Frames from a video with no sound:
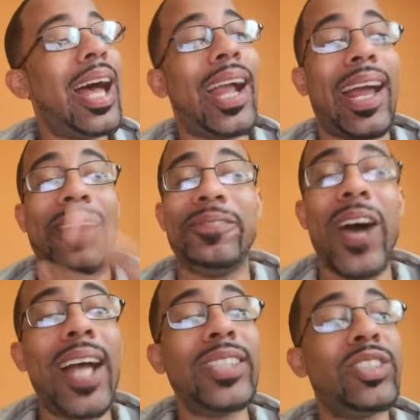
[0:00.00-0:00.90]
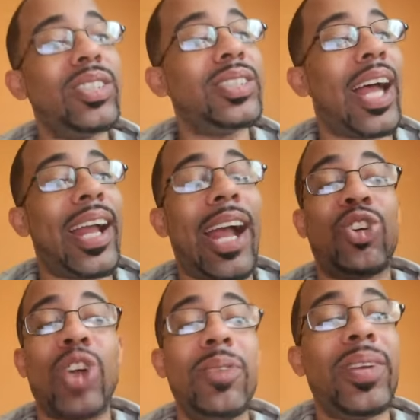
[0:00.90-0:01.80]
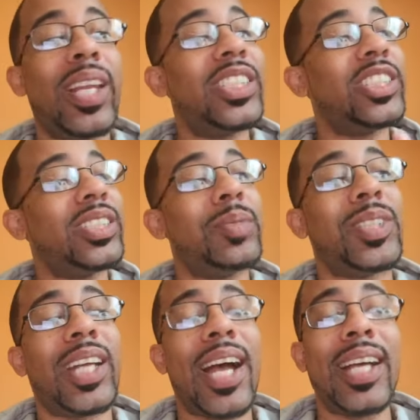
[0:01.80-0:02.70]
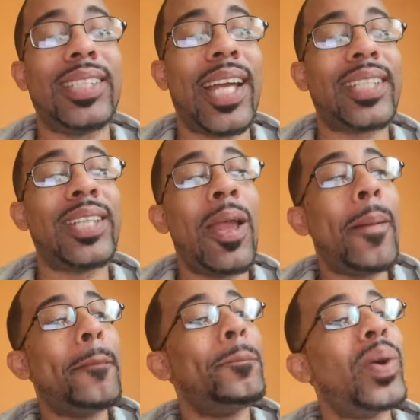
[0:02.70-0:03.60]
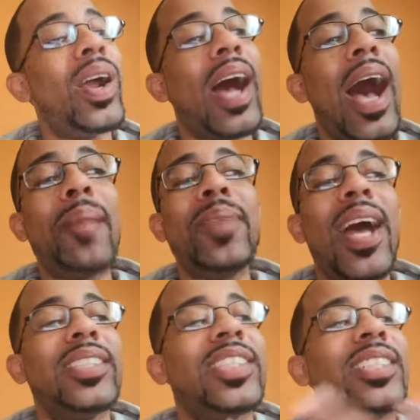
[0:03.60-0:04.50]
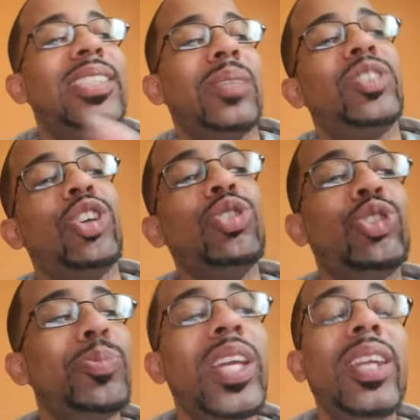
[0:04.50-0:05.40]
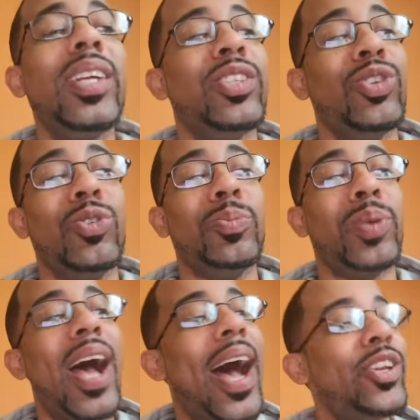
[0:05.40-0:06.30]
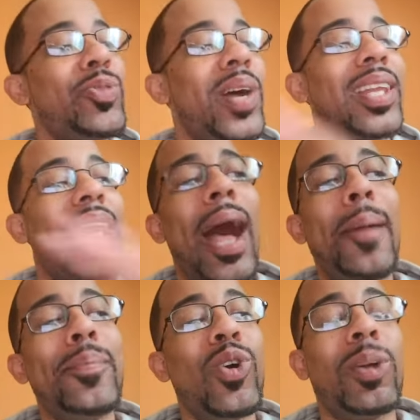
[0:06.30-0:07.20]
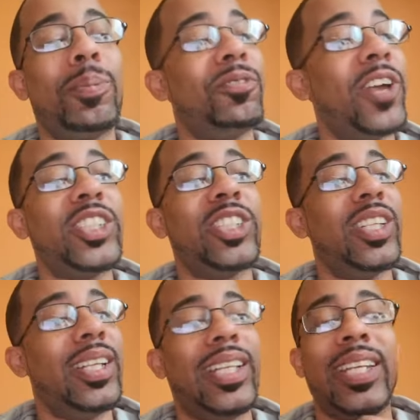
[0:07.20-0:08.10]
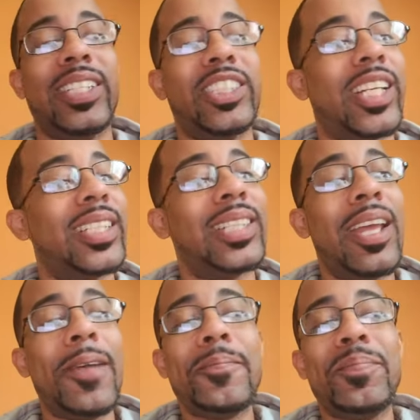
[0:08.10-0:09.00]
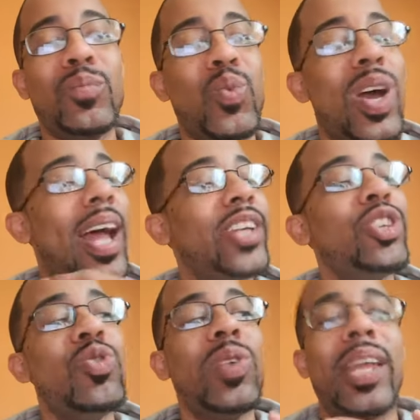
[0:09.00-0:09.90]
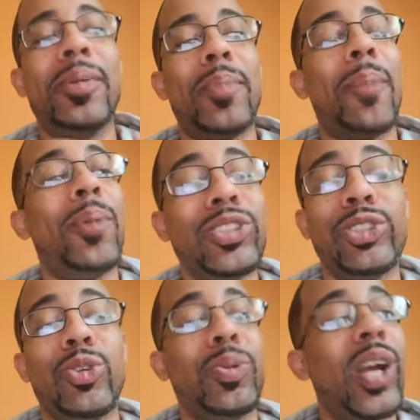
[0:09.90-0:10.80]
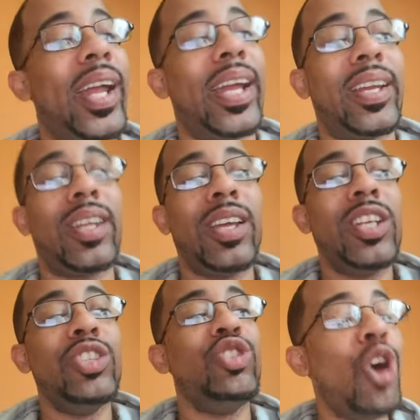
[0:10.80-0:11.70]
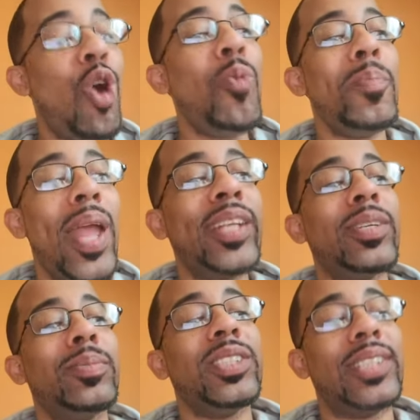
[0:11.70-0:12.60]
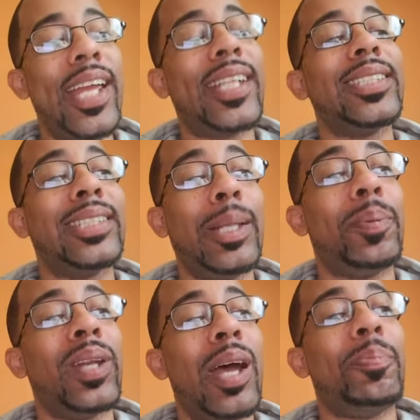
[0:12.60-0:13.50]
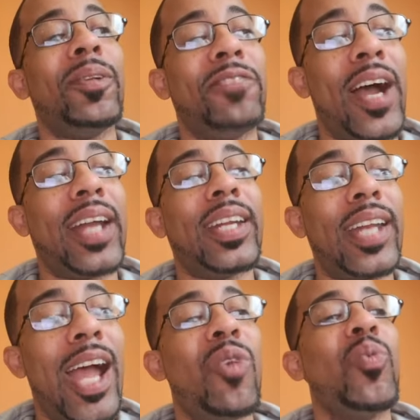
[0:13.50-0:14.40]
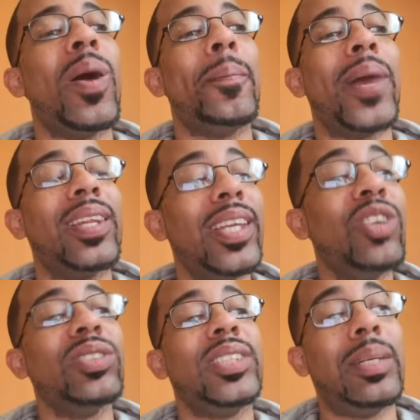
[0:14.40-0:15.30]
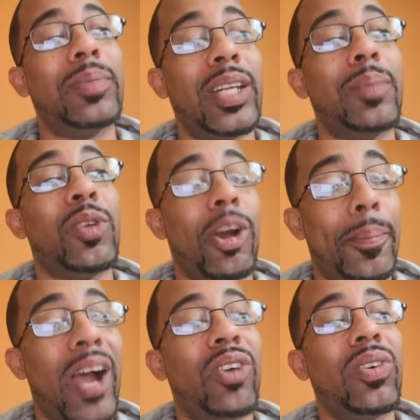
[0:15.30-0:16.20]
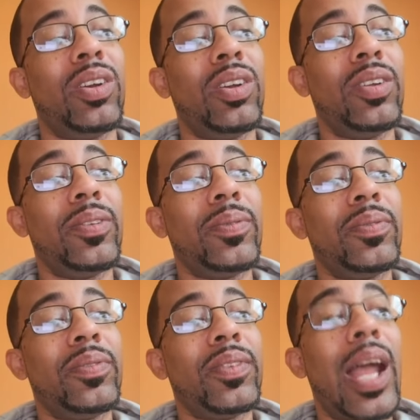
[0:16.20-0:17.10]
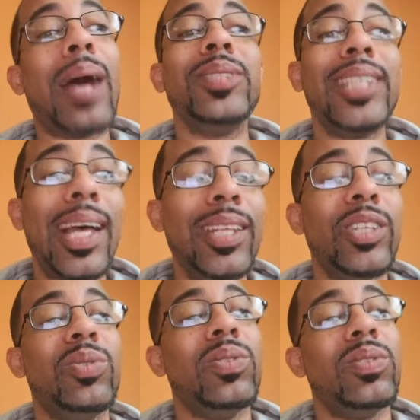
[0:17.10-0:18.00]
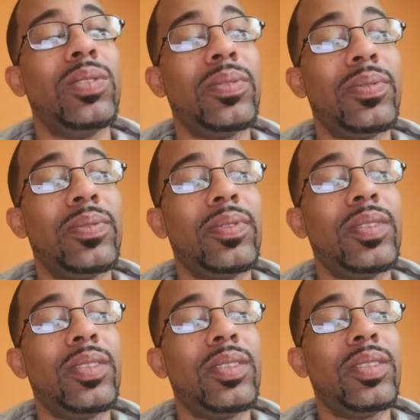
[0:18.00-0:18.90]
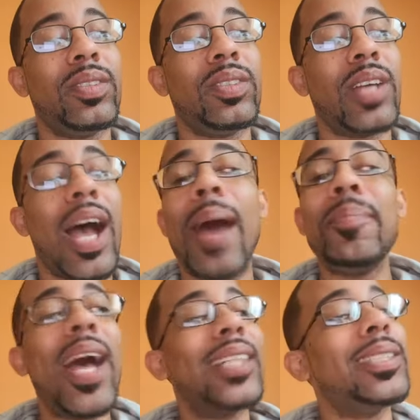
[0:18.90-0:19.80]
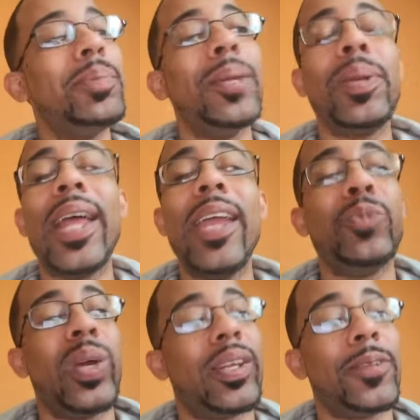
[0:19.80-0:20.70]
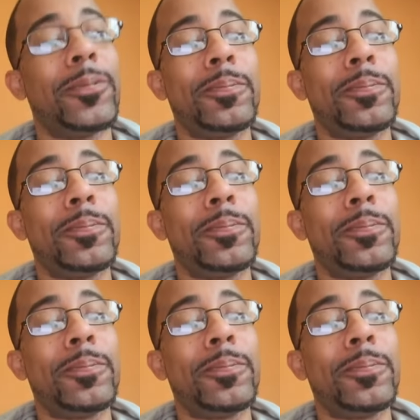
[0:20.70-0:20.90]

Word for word: I got advisors, I got great relationships and contacts. Bruh, I'm not just some social media dude. Bruh, I do a lot more professionally than just what I do in my personal brand. Don't make the mistake of slipping up and finding out what my legal team and them are about. I'm telling you, I'm not to be played with.